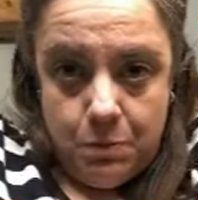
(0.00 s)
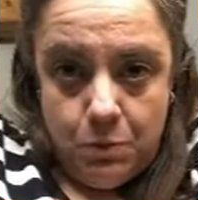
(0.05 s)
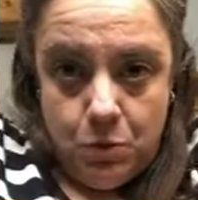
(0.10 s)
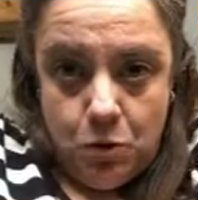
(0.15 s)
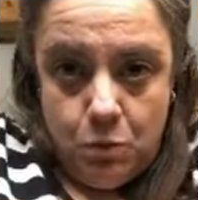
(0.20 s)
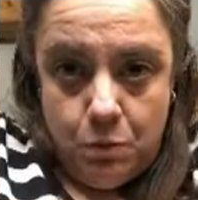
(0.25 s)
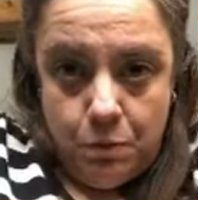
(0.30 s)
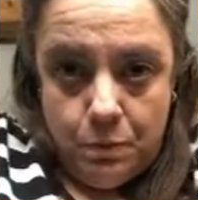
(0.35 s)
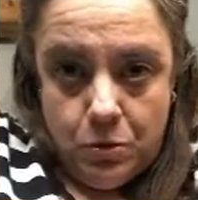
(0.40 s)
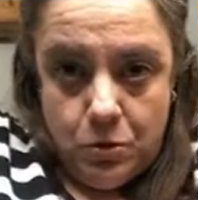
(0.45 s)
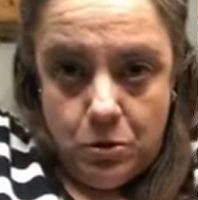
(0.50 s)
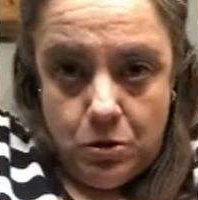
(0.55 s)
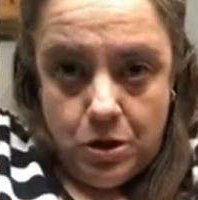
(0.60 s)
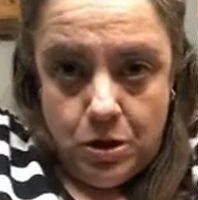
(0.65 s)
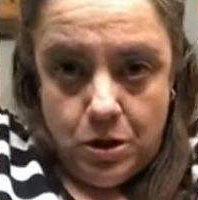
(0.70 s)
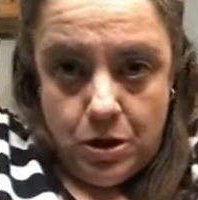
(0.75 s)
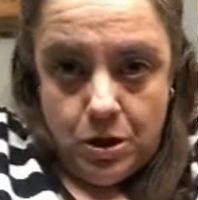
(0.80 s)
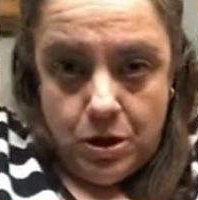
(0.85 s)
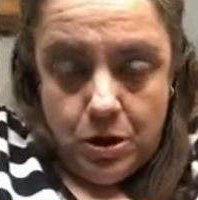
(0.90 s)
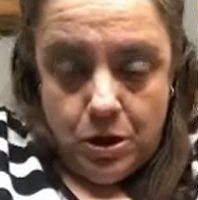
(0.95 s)
Bloop,
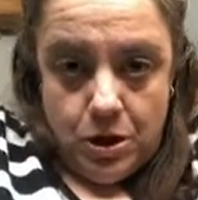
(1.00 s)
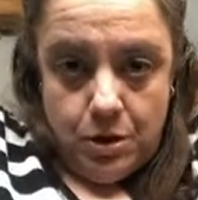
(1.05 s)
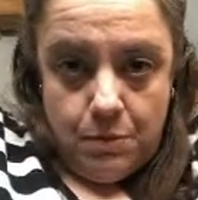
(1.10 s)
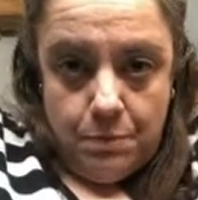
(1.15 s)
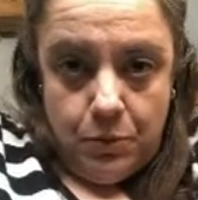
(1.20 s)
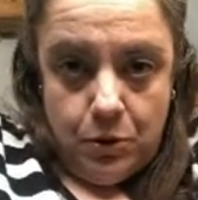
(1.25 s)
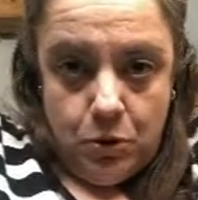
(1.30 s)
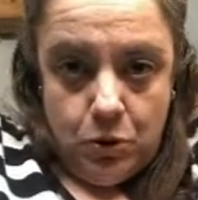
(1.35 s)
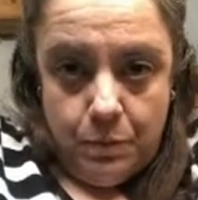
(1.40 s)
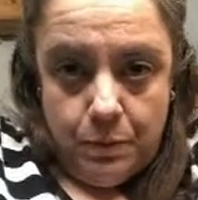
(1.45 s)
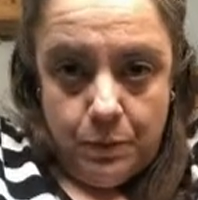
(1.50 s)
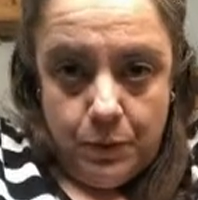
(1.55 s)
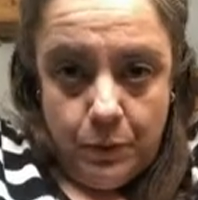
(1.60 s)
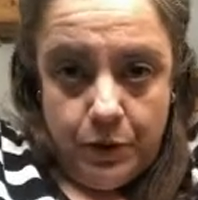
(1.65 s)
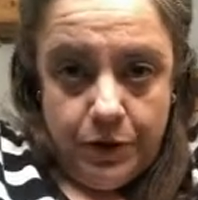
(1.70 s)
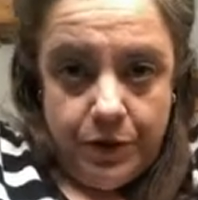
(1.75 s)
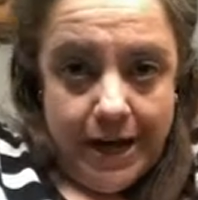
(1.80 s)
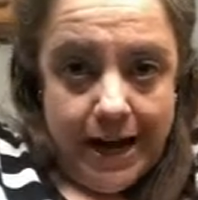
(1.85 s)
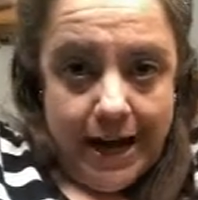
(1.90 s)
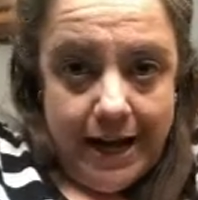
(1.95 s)
bloop,
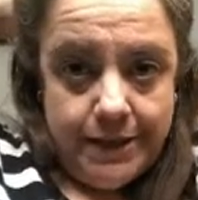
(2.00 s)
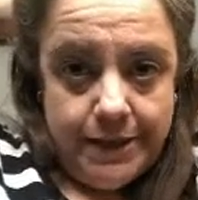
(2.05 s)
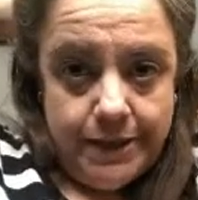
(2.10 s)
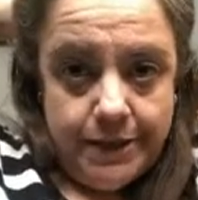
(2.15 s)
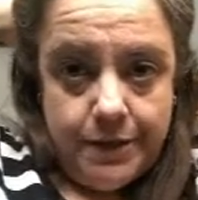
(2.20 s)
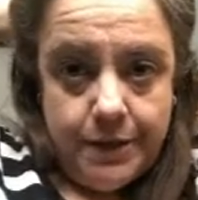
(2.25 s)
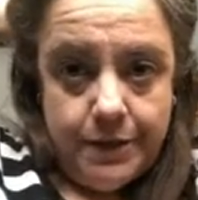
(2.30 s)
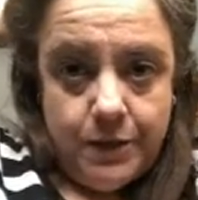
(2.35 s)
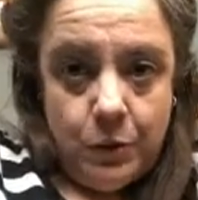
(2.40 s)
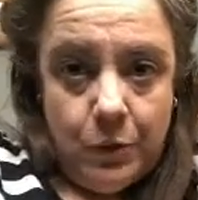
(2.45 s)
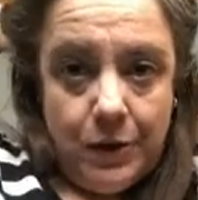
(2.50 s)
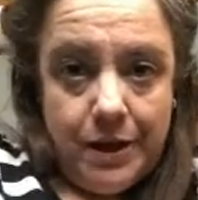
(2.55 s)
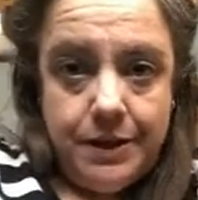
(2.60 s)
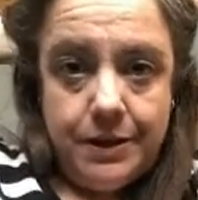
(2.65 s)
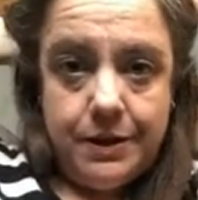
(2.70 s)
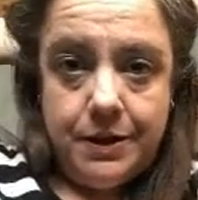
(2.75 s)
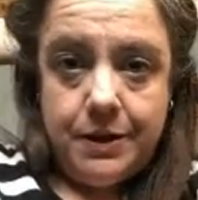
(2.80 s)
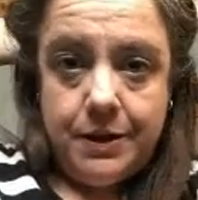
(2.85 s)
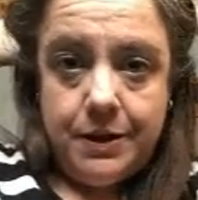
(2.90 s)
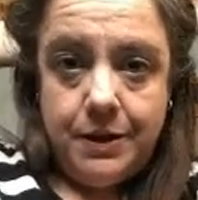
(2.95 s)
which adds to the
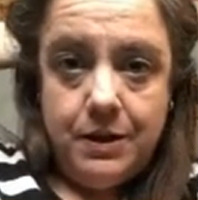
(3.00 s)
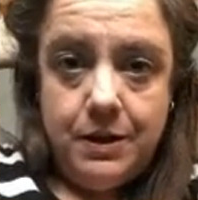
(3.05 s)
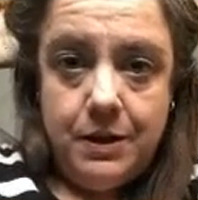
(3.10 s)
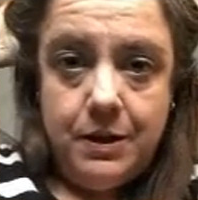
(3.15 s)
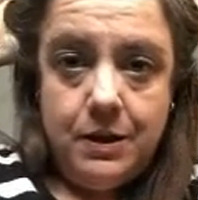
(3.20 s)
twist.